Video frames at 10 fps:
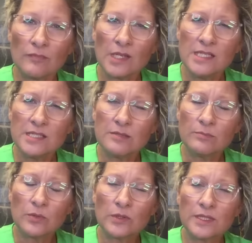it's
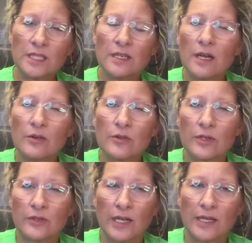important to know,
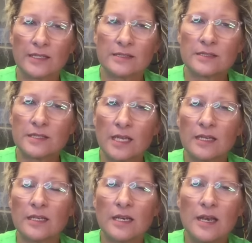though, guys,
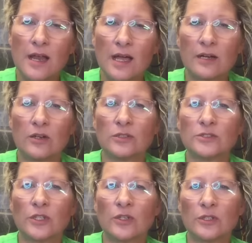that not all
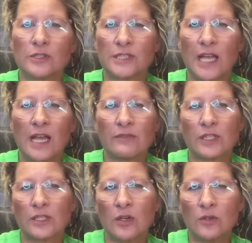dogs have a
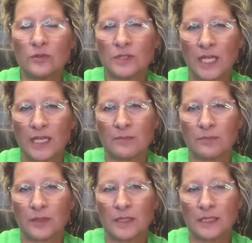coat type
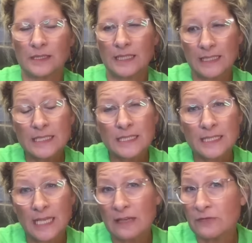that is
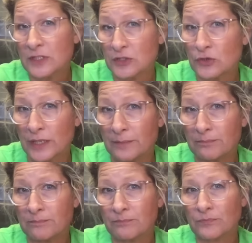safe to trim,
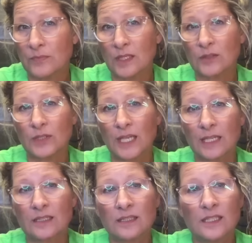
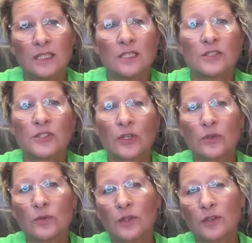okay?
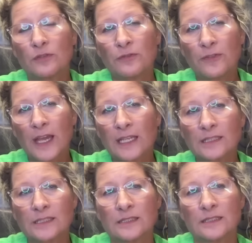So the
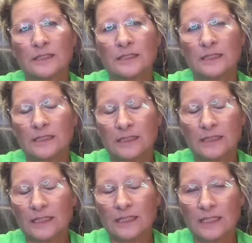fact
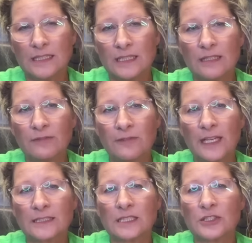
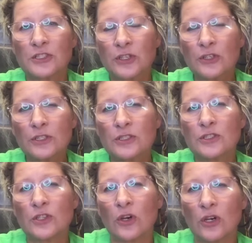that certain
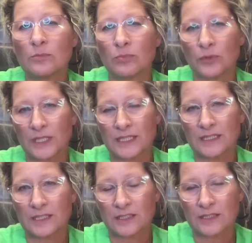dog
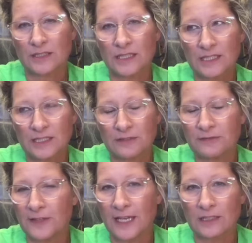breeds, this is a
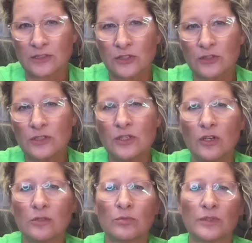fact, certain
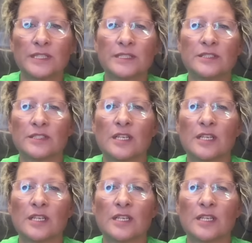dog breeds